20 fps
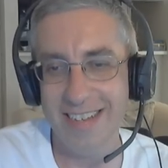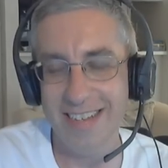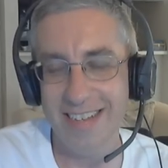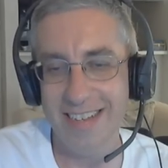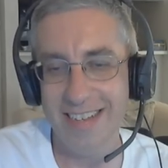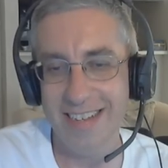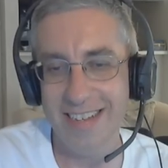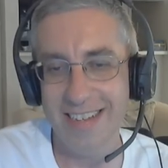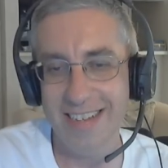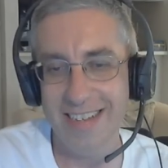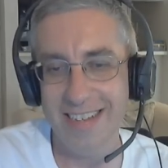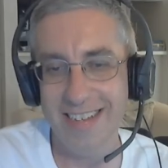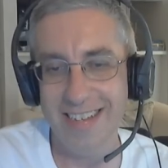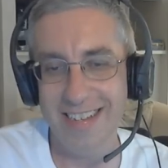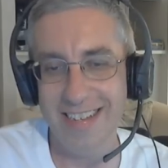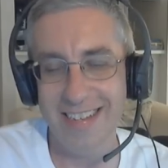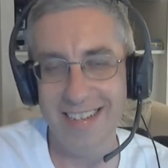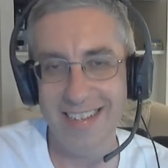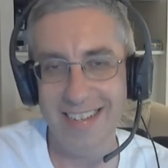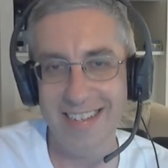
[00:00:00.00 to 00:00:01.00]

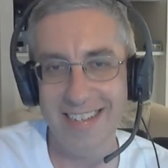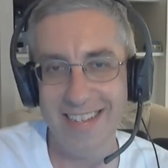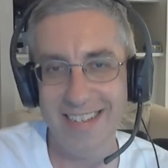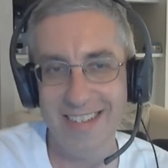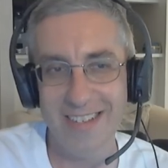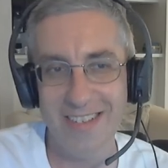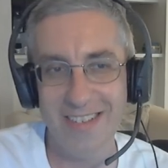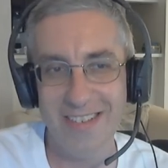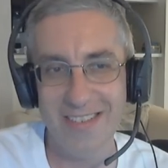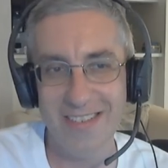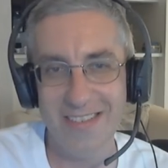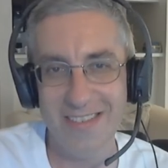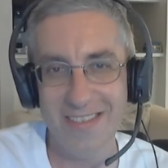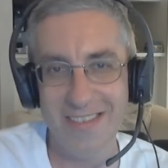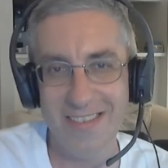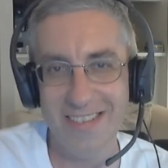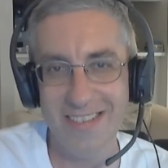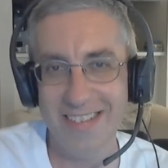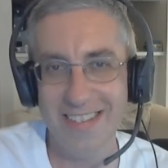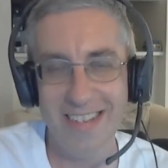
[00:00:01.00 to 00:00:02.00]

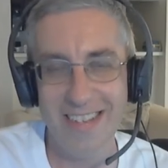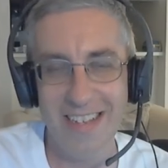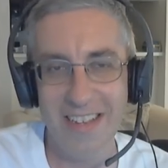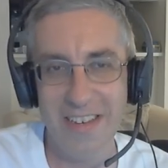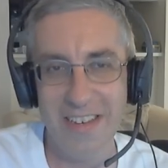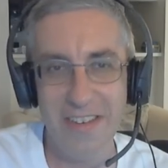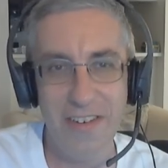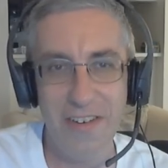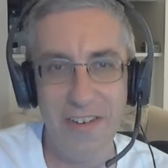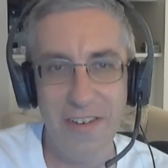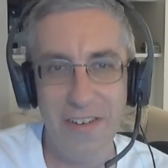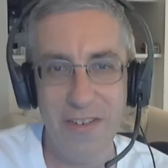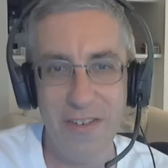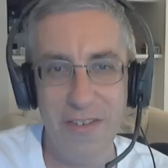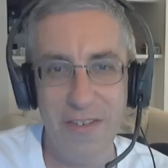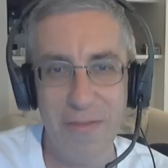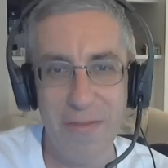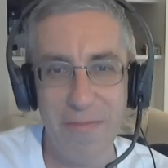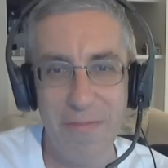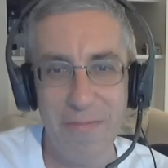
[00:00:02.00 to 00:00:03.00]

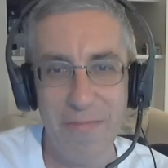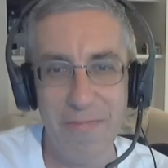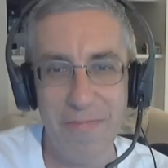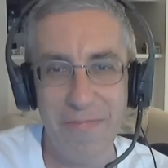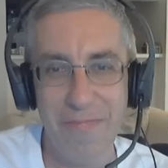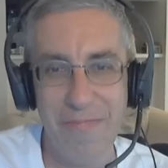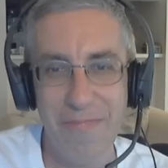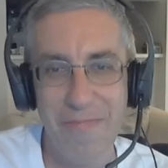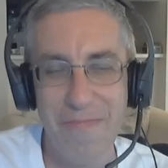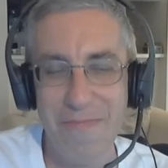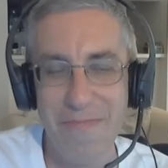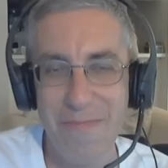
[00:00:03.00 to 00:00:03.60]
This person isn't speaking.